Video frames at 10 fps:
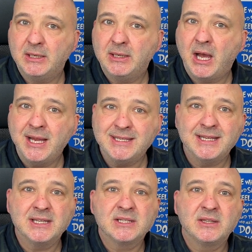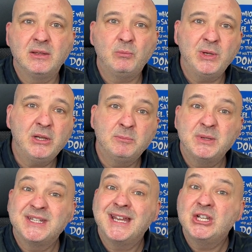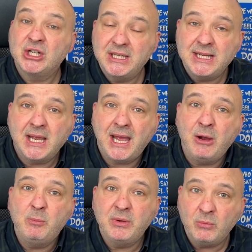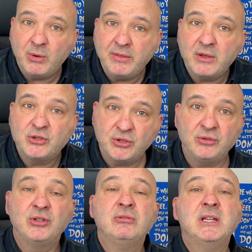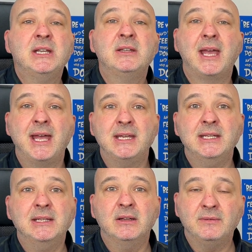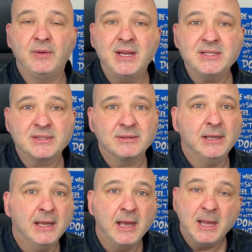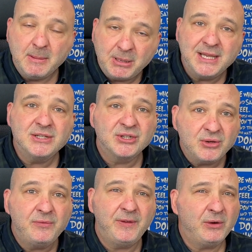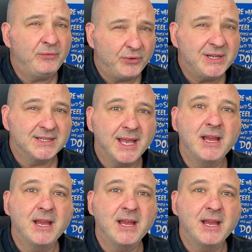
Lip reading: ideas that we could potentially help you with should you need any advice. Please do feel free to get in